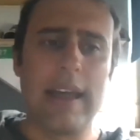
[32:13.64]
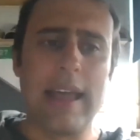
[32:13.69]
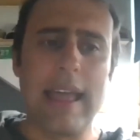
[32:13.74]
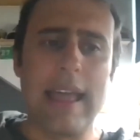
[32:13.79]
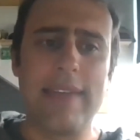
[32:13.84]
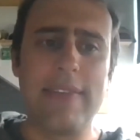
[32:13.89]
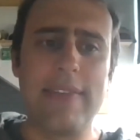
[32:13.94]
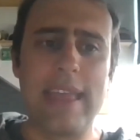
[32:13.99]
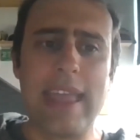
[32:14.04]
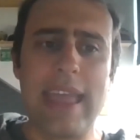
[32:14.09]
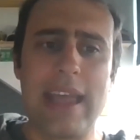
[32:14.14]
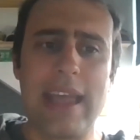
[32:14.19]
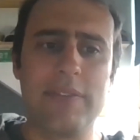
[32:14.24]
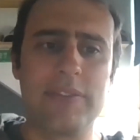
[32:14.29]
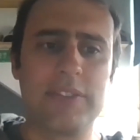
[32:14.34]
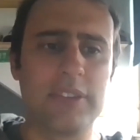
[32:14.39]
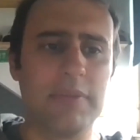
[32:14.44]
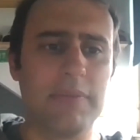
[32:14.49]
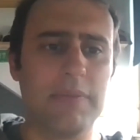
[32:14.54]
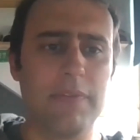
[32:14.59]
And they have
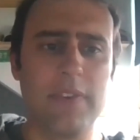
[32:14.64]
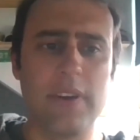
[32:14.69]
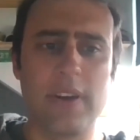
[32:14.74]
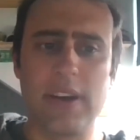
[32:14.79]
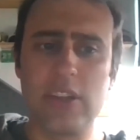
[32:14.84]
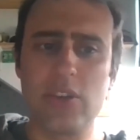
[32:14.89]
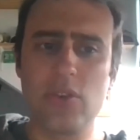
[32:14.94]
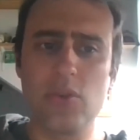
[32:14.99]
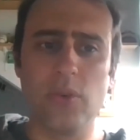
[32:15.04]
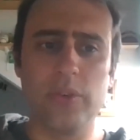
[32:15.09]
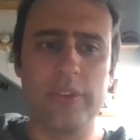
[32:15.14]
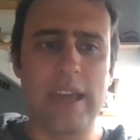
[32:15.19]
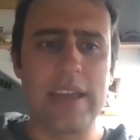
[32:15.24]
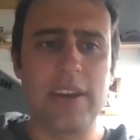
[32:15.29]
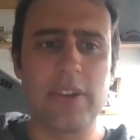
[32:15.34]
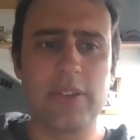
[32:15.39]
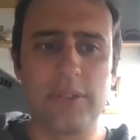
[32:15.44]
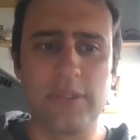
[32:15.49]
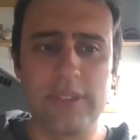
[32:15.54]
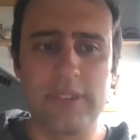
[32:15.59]
some very cool
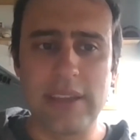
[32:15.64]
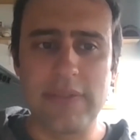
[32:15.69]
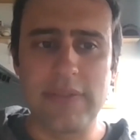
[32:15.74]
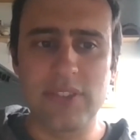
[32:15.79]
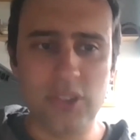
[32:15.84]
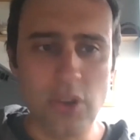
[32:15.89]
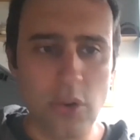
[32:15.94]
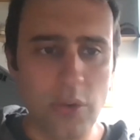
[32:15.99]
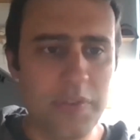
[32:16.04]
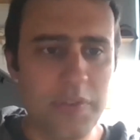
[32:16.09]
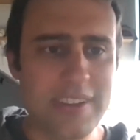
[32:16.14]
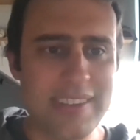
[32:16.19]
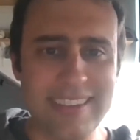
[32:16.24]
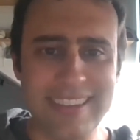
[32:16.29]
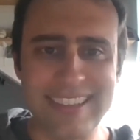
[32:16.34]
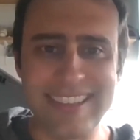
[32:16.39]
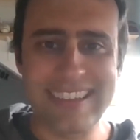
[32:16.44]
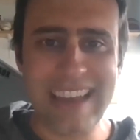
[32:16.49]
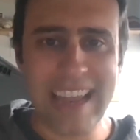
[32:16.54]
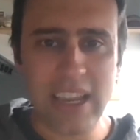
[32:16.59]
dinosaurs. They have Sophie the
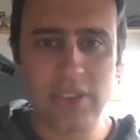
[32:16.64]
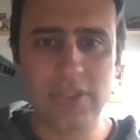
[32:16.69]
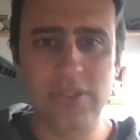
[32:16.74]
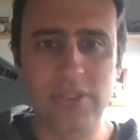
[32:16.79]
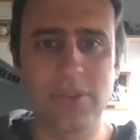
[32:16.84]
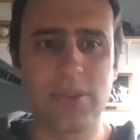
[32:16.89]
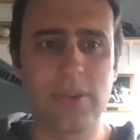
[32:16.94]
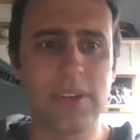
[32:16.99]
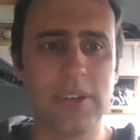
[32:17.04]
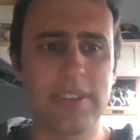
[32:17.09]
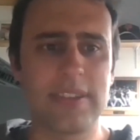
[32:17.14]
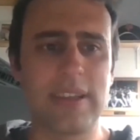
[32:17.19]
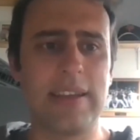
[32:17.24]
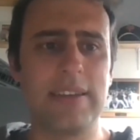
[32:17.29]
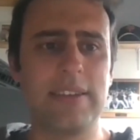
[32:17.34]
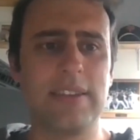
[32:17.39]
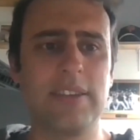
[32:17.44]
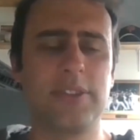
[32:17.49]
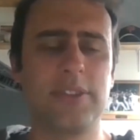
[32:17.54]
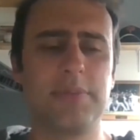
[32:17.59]
Stegosaurus
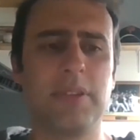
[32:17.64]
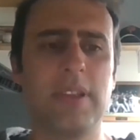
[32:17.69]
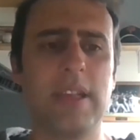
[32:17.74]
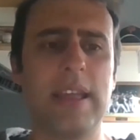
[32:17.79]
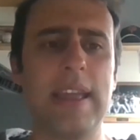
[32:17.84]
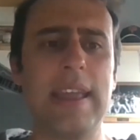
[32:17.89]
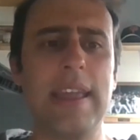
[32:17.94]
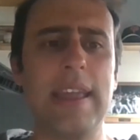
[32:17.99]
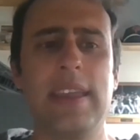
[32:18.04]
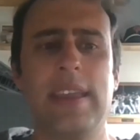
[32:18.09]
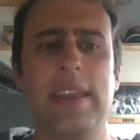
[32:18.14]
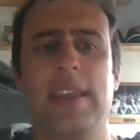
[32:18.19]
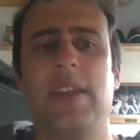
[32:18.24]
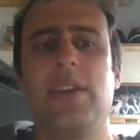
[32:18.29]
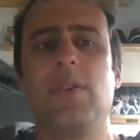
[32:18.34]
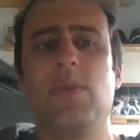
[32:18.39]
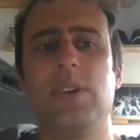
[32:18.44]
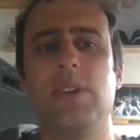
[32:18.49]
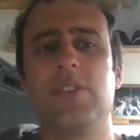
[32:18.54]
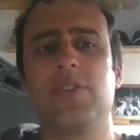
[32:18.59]
on display,
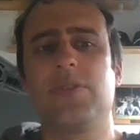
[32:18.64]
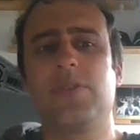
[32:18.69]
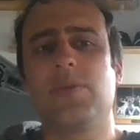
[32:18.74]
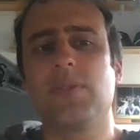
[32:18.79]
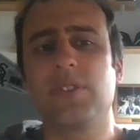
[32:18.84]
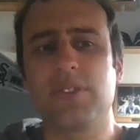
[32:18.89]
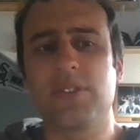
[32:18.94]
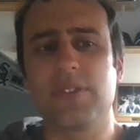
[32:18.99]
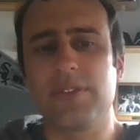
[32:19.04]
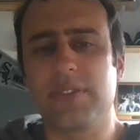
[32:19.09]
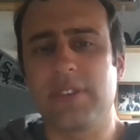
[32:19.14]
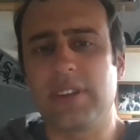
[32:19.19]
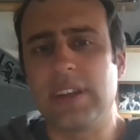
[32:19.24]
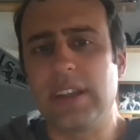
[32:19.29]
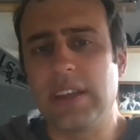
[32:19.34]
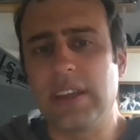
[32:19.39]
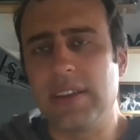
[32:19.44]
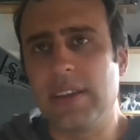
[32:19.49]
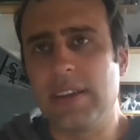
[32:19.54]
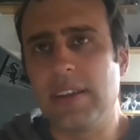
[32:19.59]
which is
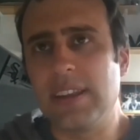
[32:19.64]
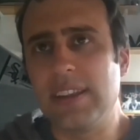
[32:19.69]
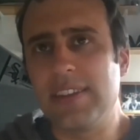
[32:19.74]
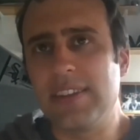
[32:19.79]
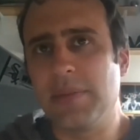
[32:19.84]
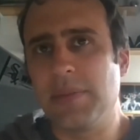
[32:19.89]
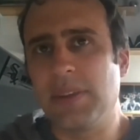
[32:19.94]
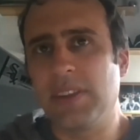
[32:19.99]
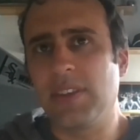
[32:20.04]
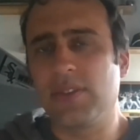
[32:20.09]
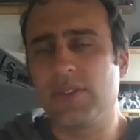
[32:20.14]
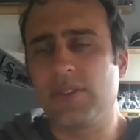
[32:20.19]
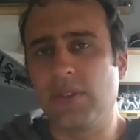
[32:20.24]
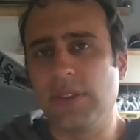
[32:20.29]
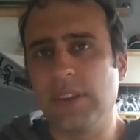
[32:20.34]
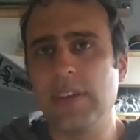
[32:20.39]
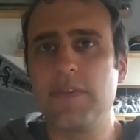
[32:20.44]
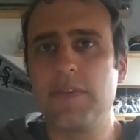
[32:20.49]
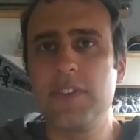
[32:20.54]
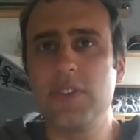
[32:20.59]
an exhibit that's
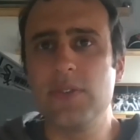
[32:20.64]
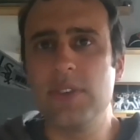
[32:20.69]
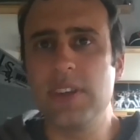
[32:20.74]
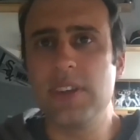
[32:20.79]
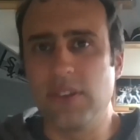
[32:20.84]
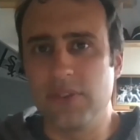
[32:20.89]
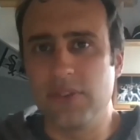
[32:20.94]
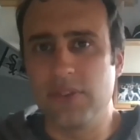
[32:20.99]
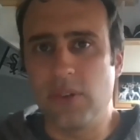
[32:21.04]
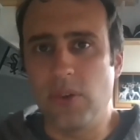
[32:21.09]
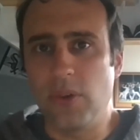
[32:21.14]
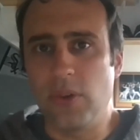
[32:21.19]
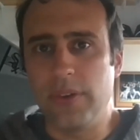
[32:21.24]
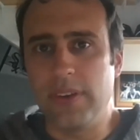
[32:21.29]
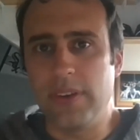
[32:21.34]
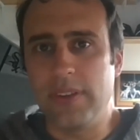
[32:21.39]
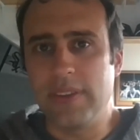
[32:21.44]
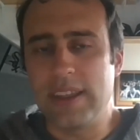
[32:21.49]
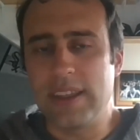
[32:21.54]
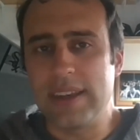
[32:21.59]
only a few years old,
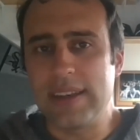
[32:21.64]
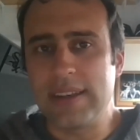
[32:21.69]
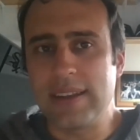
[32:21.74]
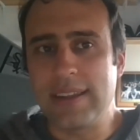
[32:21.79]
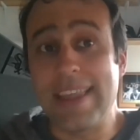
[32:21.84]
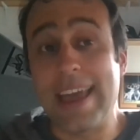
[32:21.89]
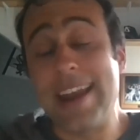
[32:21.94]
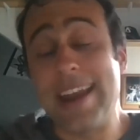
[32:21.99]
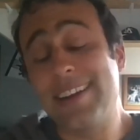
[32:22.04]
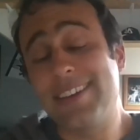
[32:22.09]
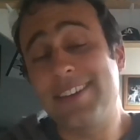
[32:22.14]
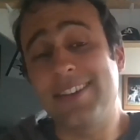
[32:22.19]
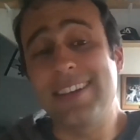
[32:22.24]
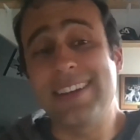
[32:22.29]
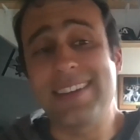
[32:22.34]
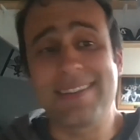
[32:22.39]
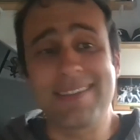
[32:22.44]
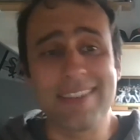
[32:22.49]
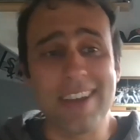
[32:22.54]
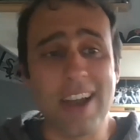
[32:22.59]
and that actually
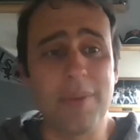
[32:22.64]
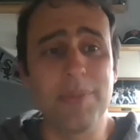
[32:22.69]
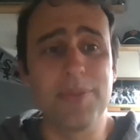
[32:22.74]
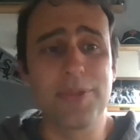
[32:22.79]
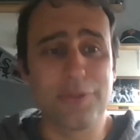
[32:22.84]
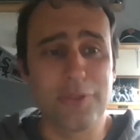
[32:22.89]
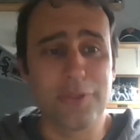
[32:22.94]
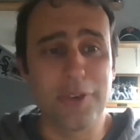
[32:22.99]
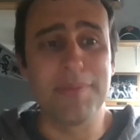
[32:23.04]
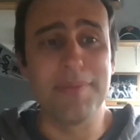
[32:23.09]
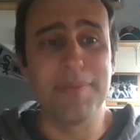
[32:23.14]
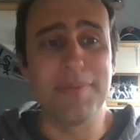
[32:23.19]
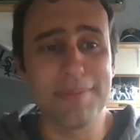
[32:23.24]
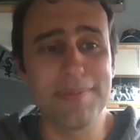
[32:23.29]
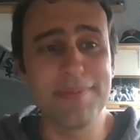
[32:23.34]
comes from